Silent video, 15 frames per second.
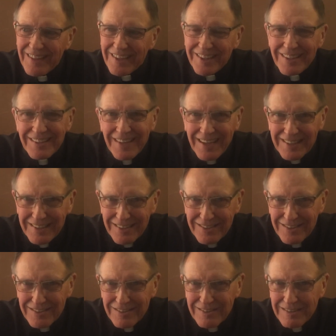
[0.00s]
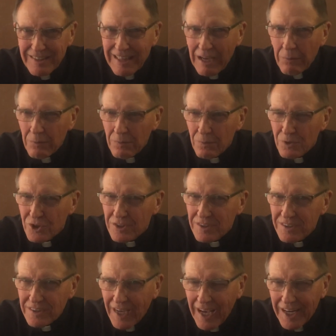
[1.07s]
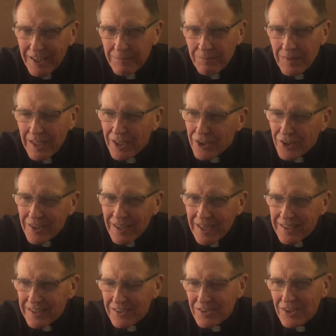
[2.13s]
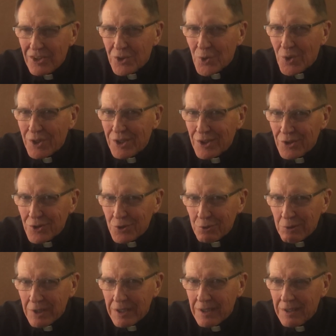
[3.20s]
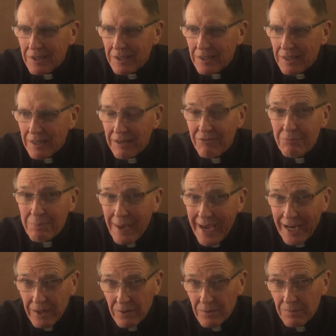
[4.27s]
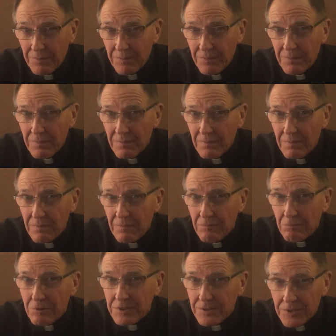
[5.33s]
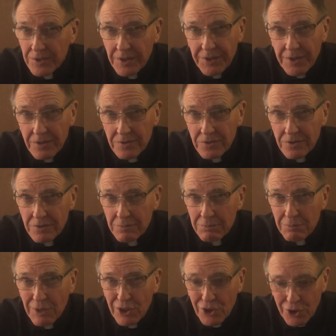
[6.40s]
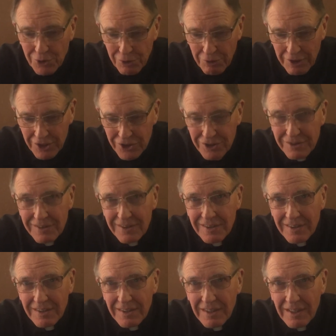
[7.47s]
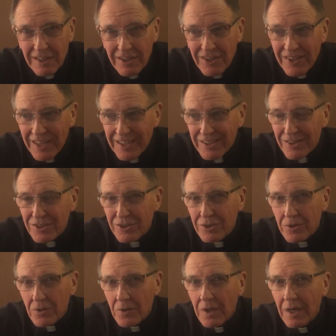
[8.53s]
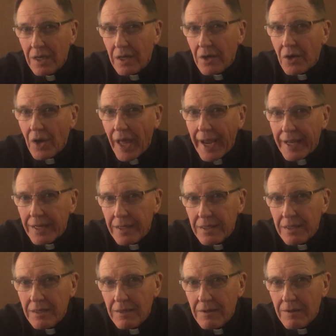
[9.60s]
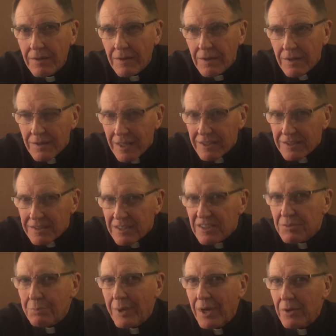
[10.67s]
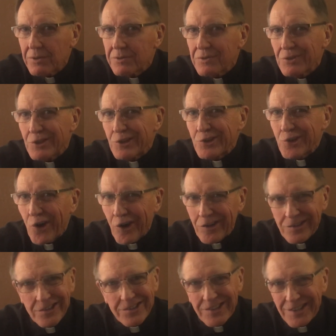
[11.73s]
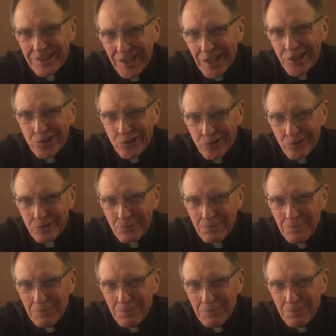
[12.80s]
connect us to that which is solid, connect us to a history of battle, resilience, and courage, connect us to light that dispels darkness and danger.